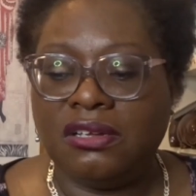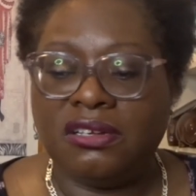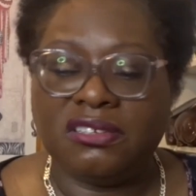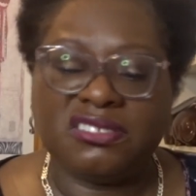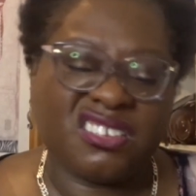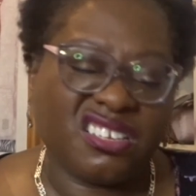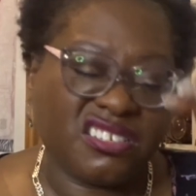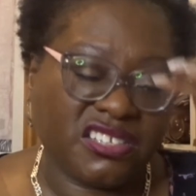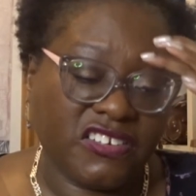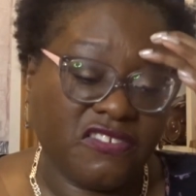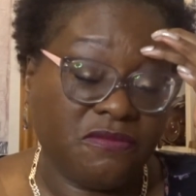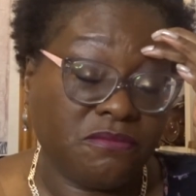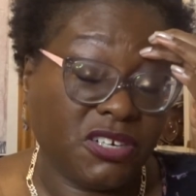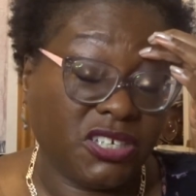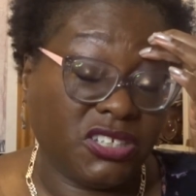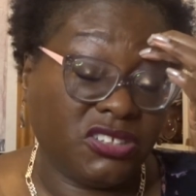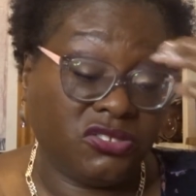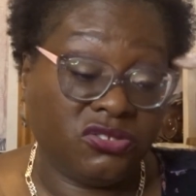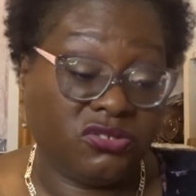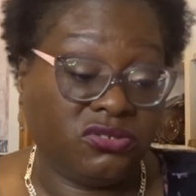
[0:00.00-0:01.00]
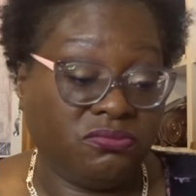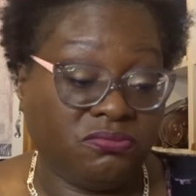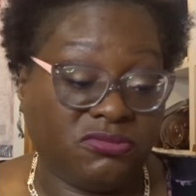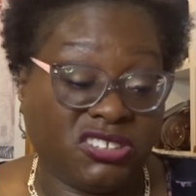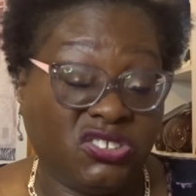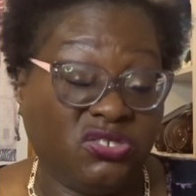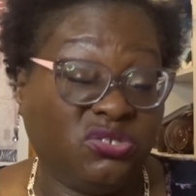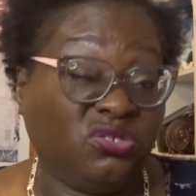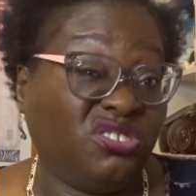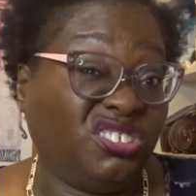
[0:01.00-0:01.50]
So I'll see if my
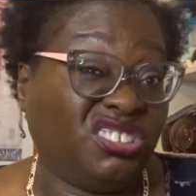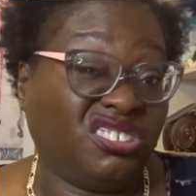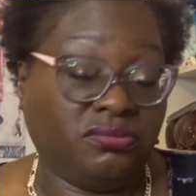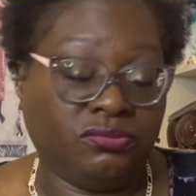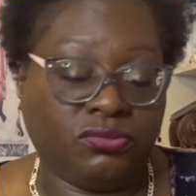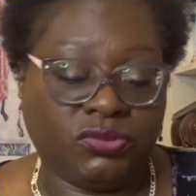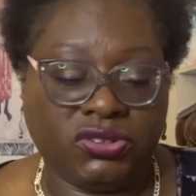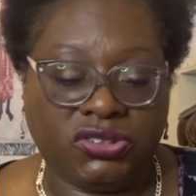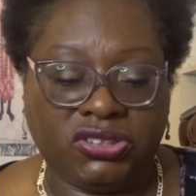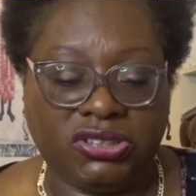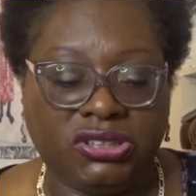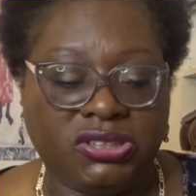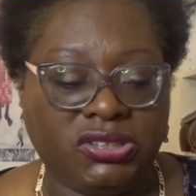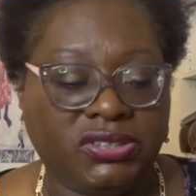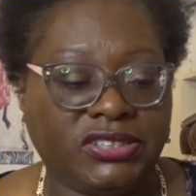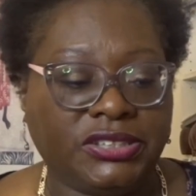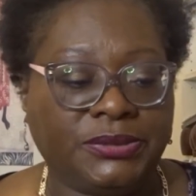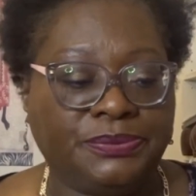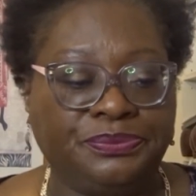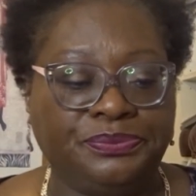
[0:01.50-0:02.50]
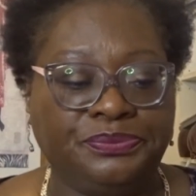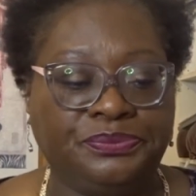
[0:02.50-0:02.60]
daughter wants to use it.